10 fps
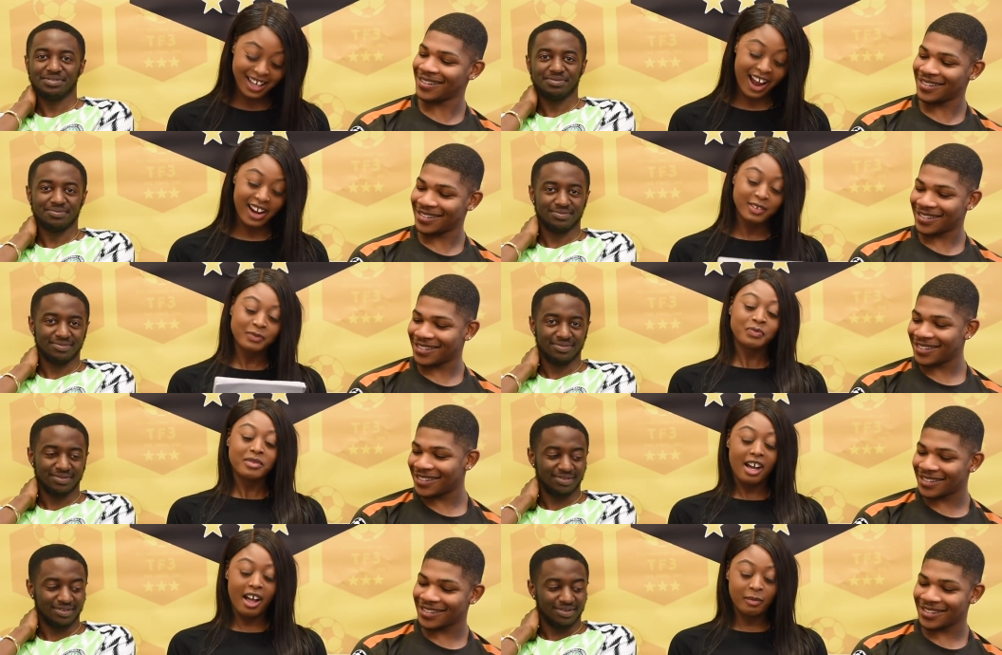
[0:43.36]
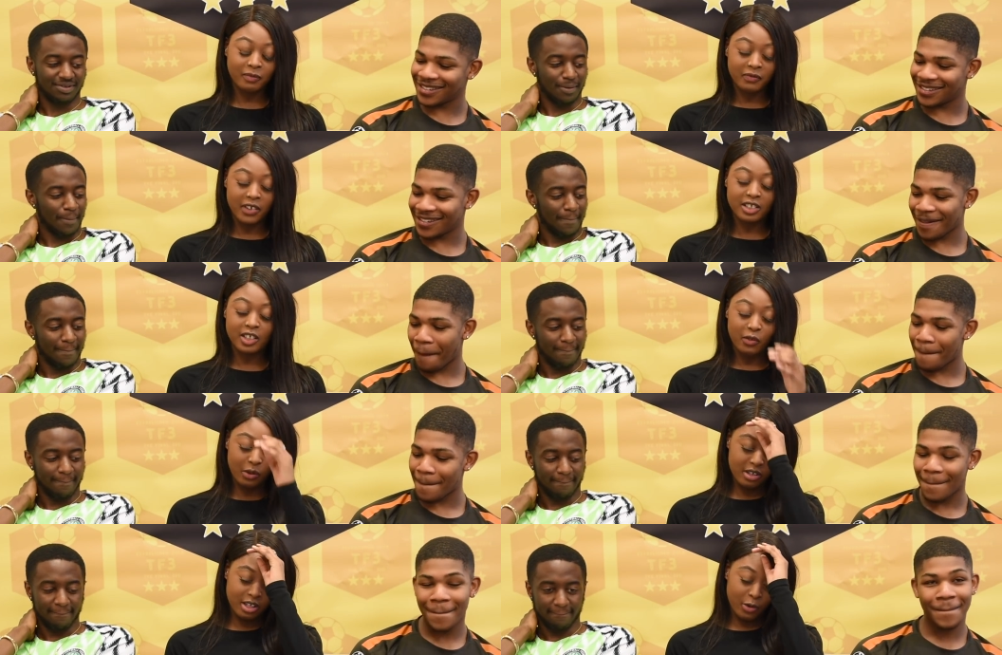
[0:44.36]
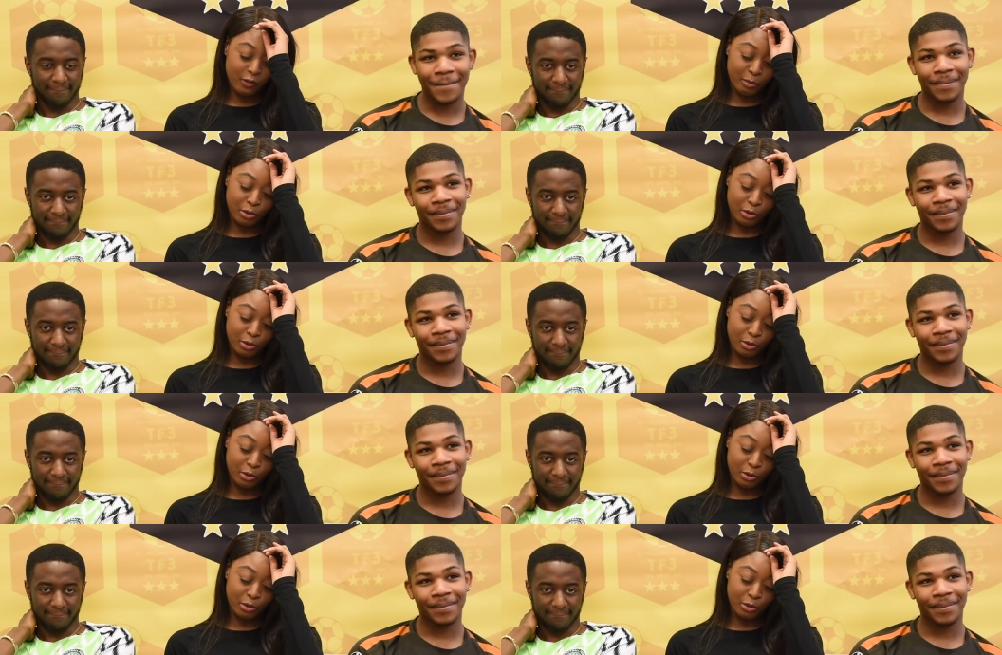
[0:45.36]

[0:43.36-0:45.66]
Speaker 1: okay. Um, first off, we're going to start with